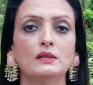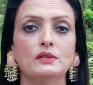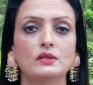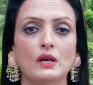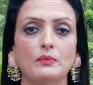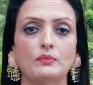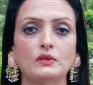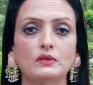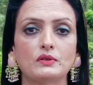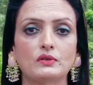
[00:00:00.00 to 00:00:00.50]

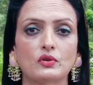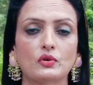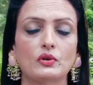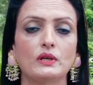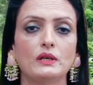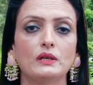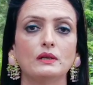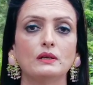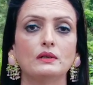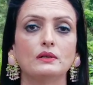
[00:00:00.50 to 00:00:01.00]
chapter
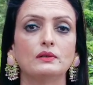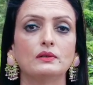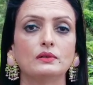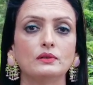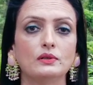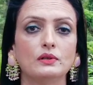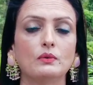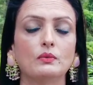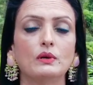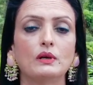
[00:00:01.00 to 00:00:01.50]
3,
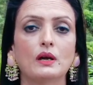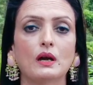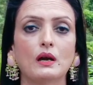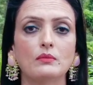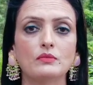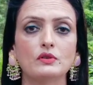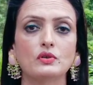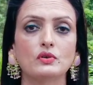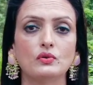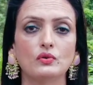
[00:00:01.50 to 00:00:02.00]
you will
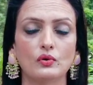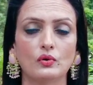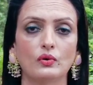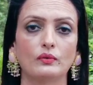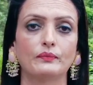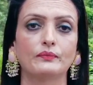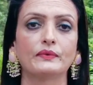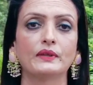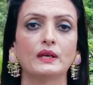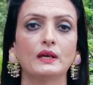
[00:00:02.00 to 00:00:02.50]
come to
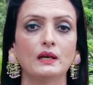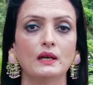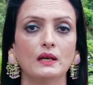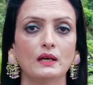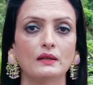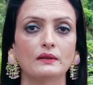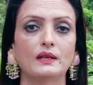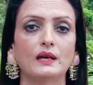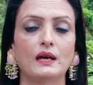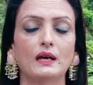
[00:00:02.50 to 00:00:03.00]
know
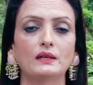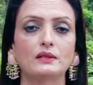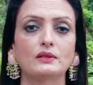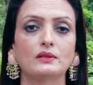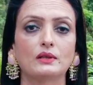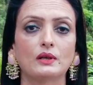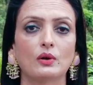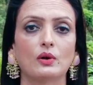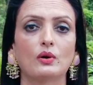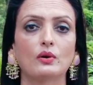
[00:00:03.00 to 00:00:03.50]
that
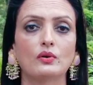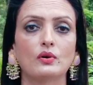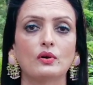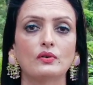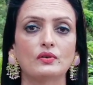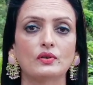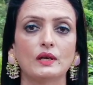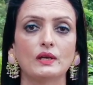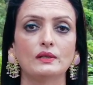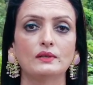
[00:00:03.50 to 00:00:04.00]
the Lord
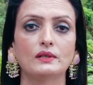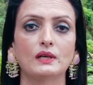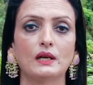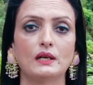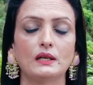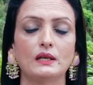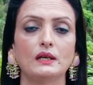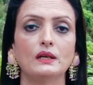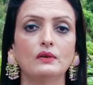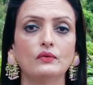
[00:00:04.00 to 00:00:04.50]
God says that
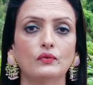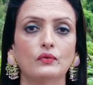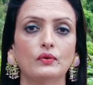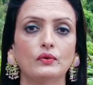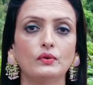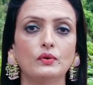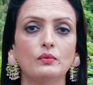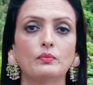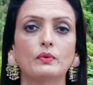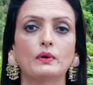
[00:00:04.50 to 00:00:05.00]
if
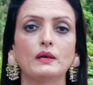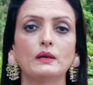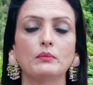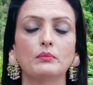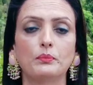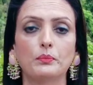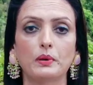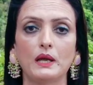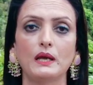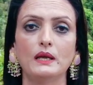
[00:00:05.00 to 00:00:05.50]
you bring
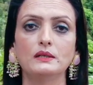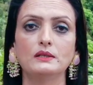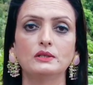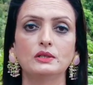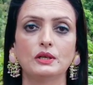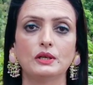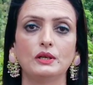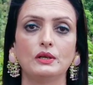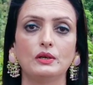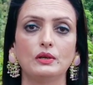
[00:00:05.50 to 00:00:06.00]

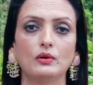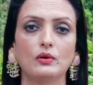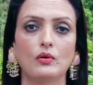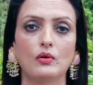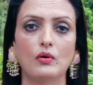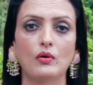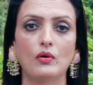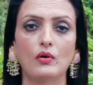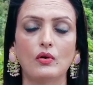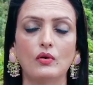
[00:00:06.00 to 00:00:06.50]
plenty
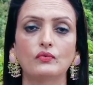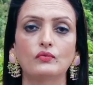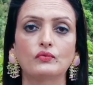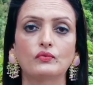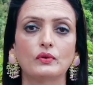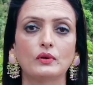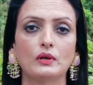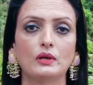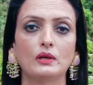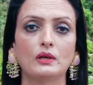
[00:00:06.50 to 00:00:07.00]
of
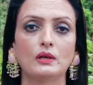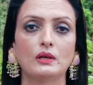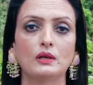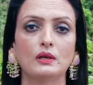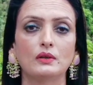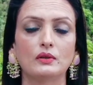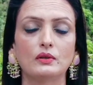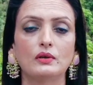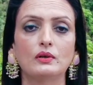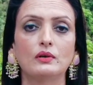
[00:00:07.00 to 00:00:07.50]

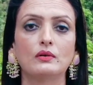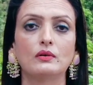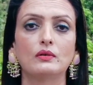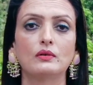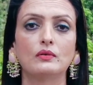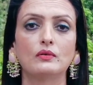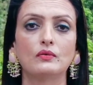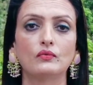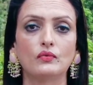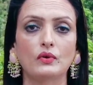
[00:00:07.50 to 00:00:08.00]
the
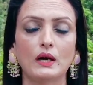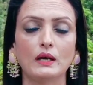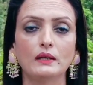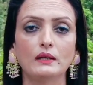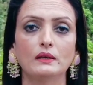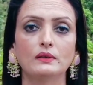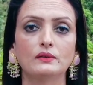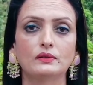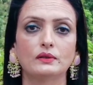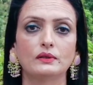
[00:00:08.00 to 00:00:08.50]

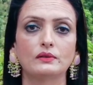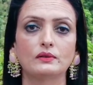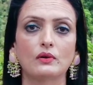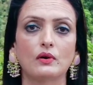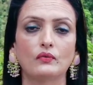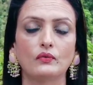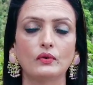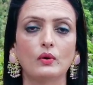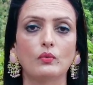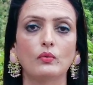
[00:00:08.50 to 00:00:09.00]
finances
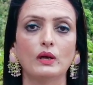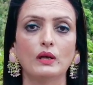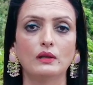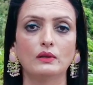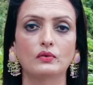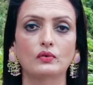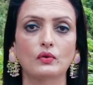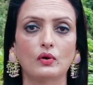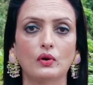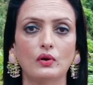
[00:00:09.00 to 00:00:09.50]
of your
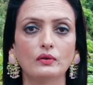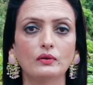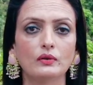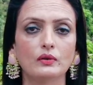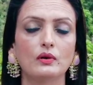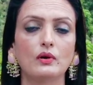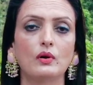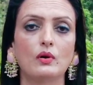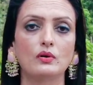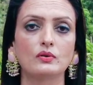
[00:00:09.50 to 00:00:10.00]
wealth on
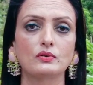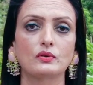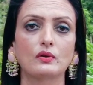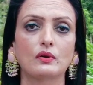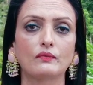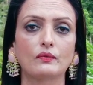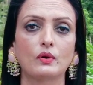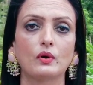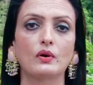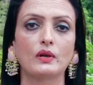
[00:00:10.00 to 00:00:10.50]
the altar
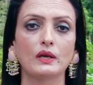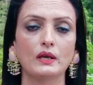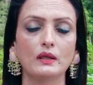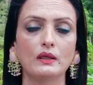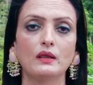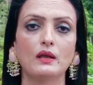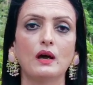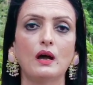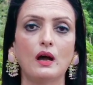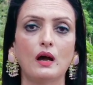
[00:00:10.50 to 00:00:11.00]
of God,
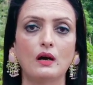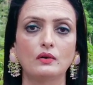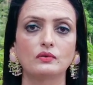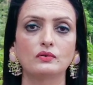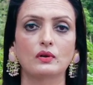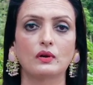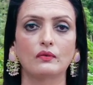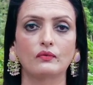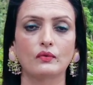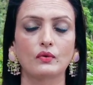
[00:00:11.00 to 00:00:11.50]
in the
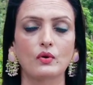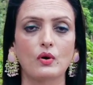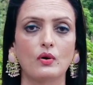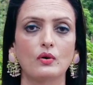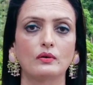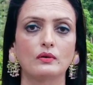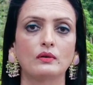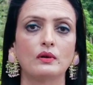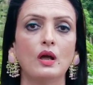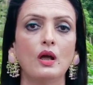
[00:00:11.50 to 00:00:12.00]
house of
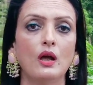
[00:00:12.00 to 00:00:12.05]
God,